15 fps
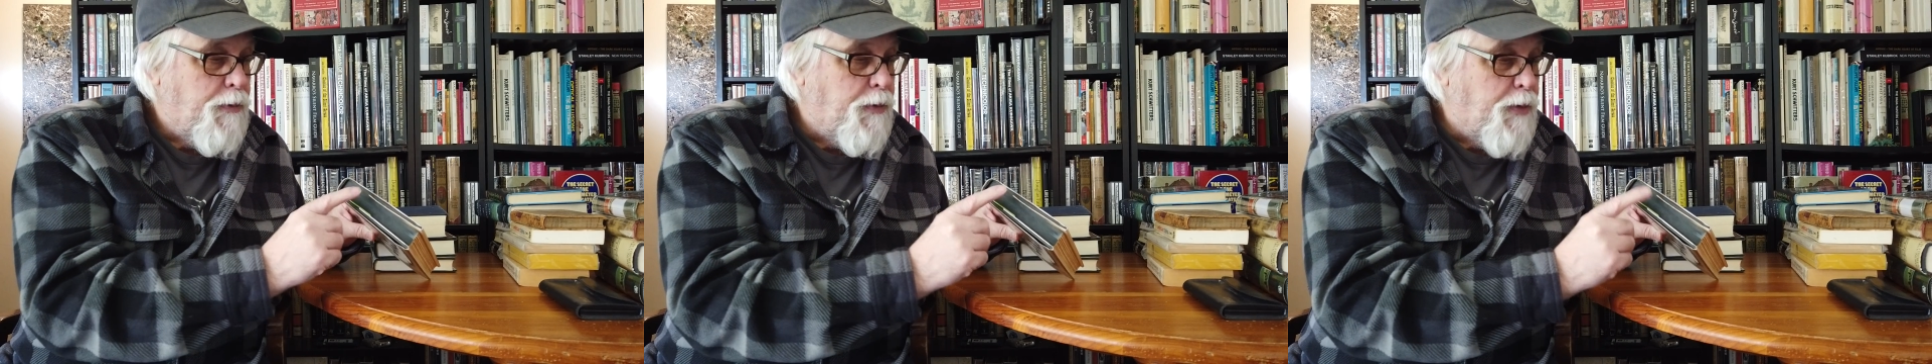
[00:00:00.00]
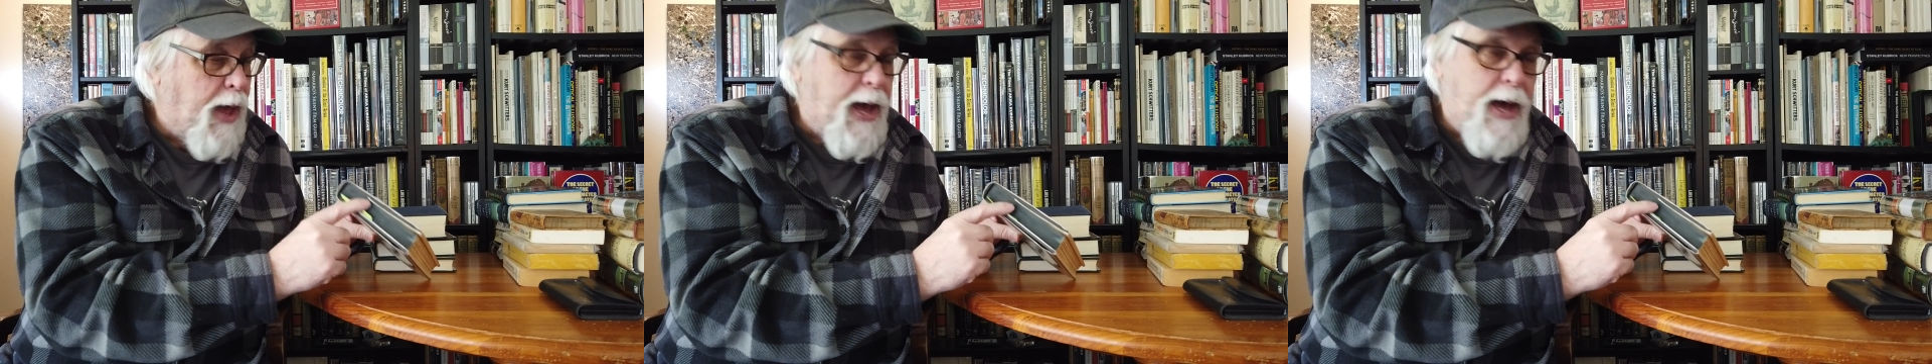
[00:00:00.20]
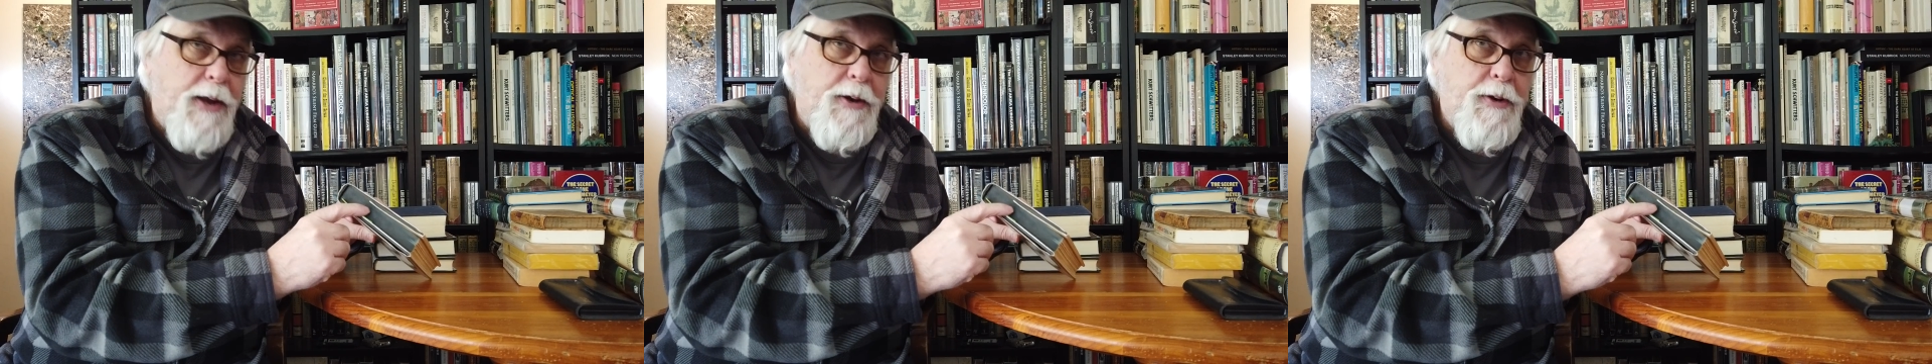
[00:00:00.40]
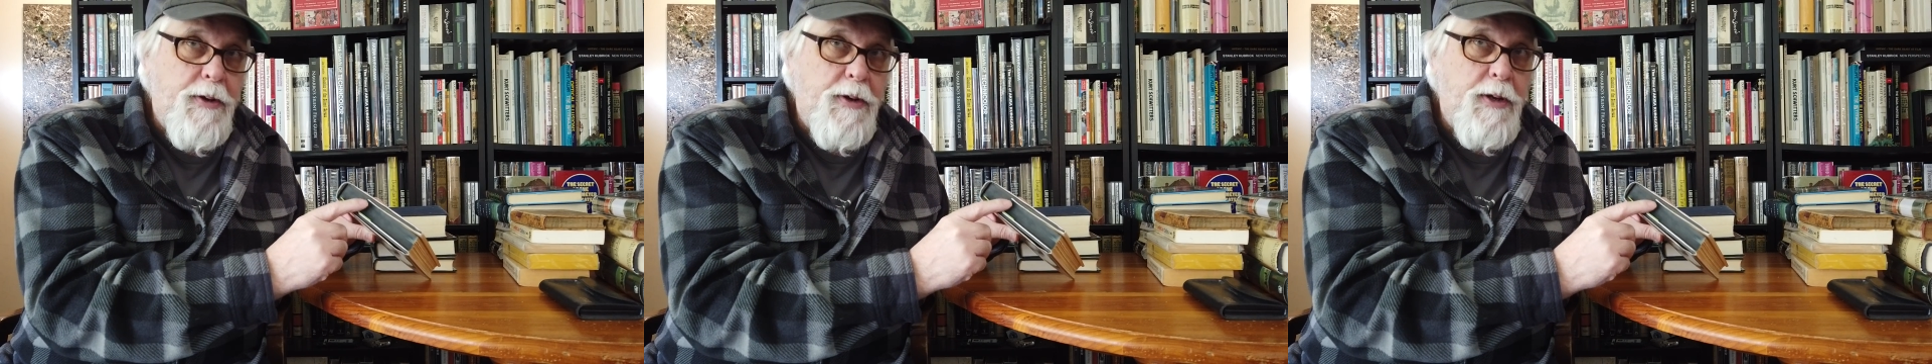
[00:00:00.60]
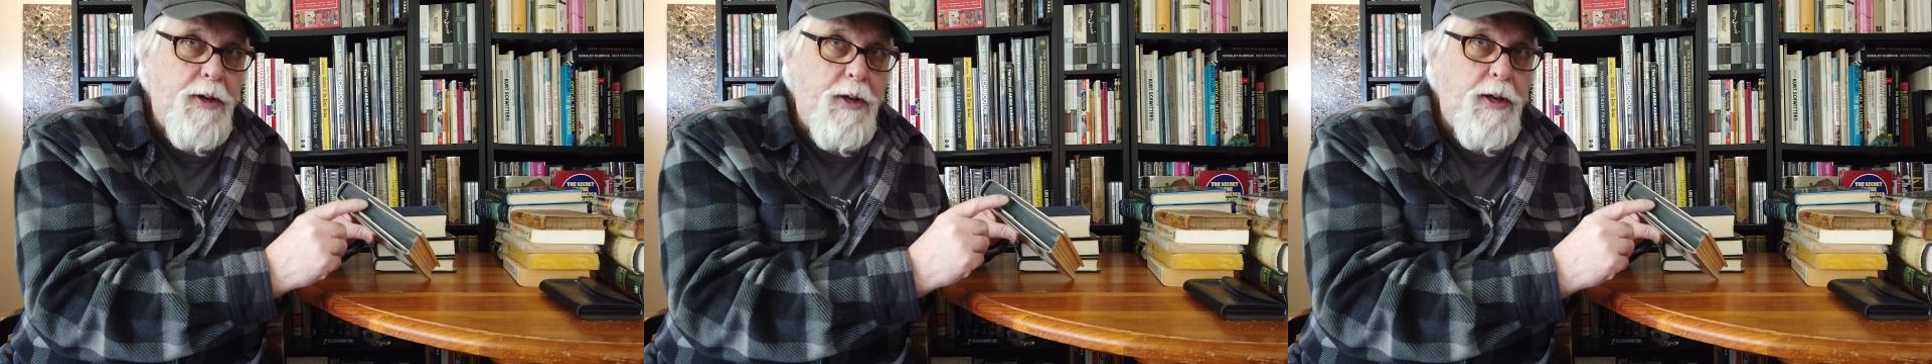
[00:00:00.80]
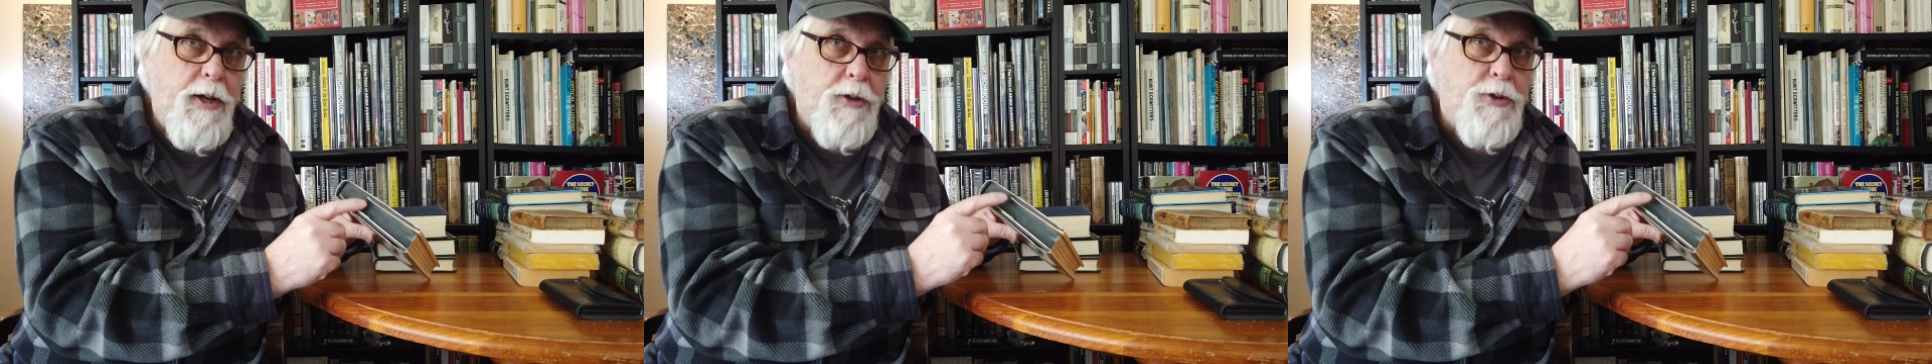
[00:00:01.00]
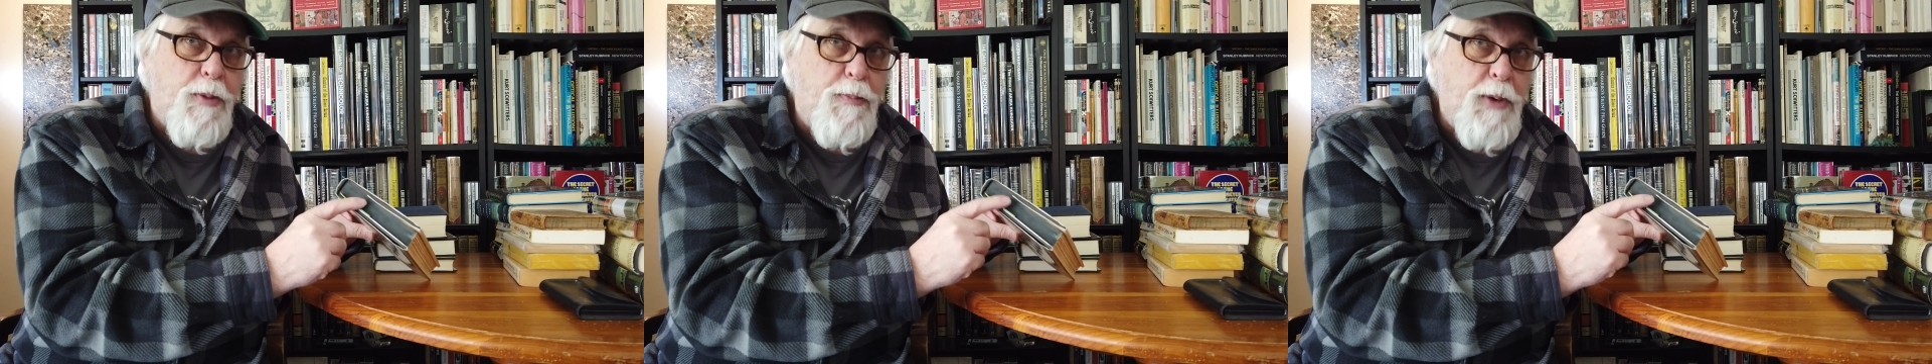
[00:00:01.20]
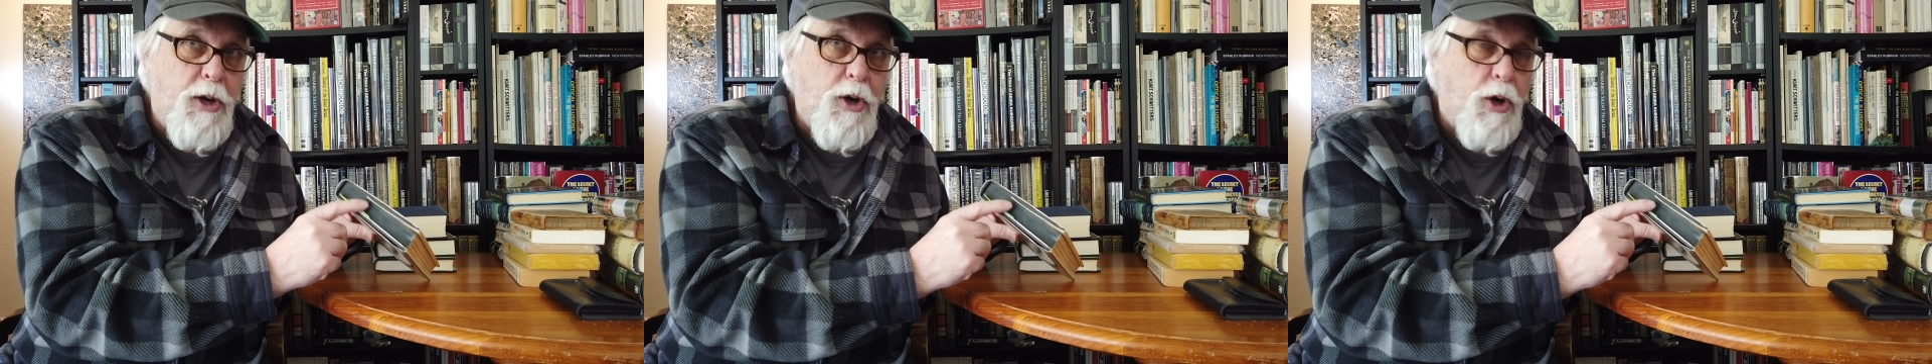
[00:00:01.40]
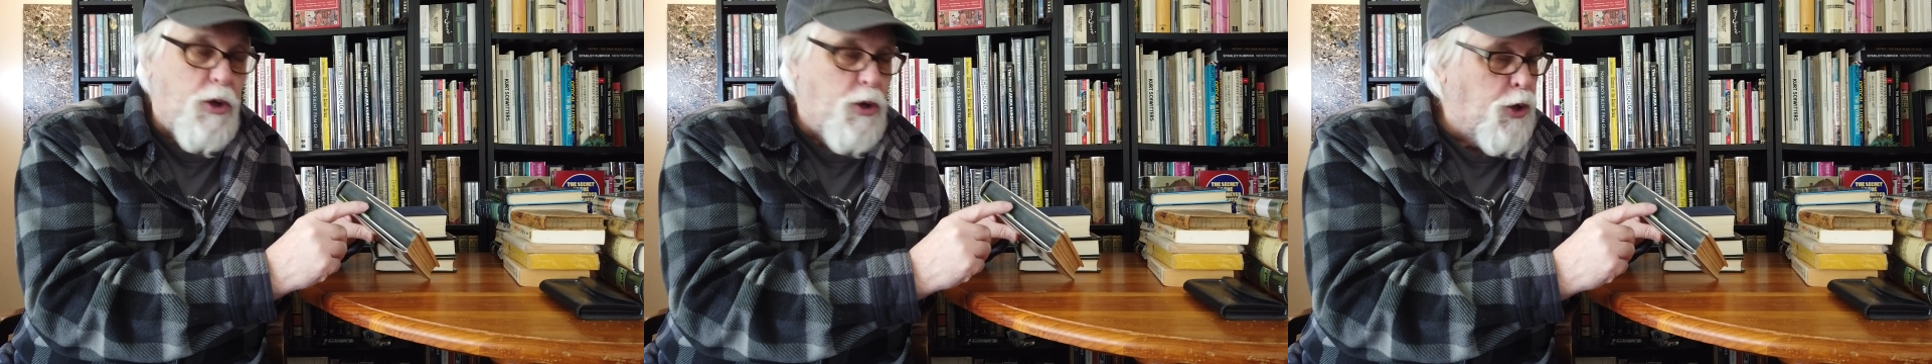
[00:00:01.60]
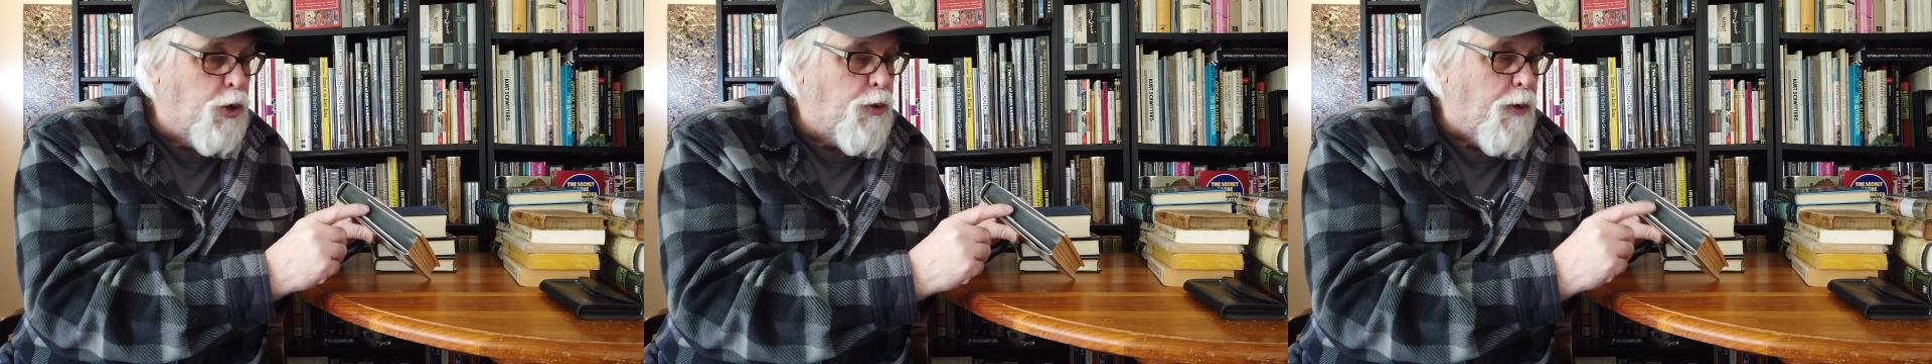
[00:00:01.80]
That is a bigger
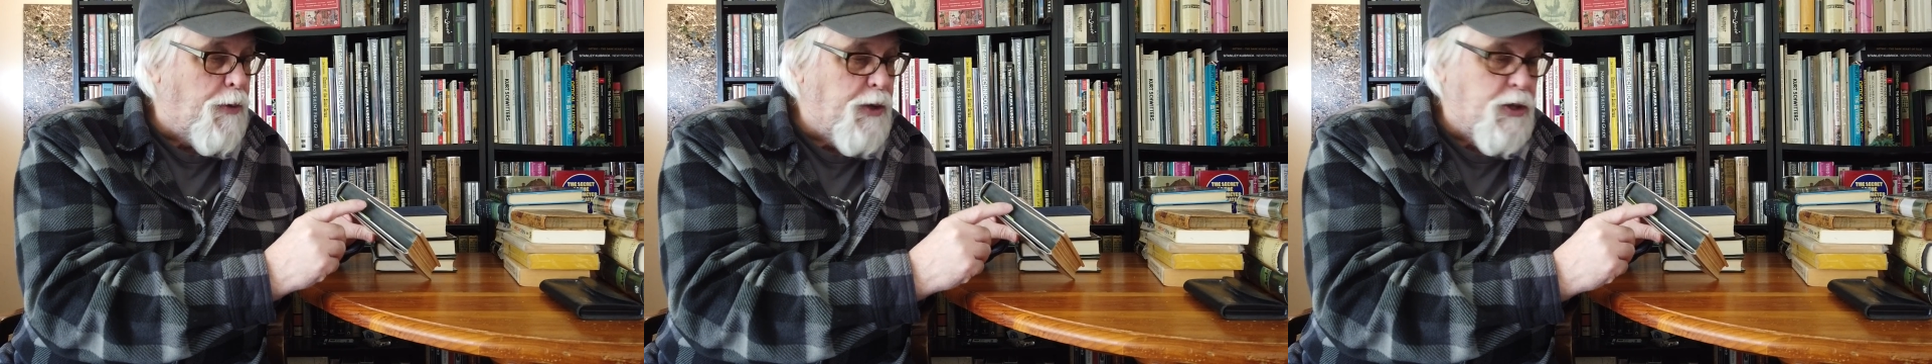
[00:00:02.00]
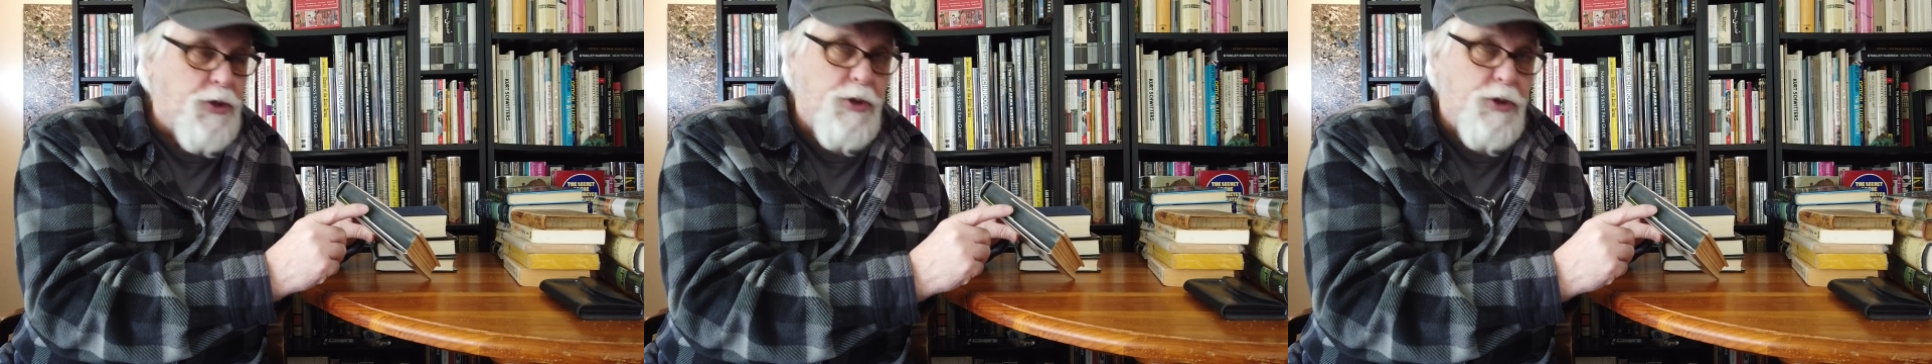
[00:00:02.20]
clue that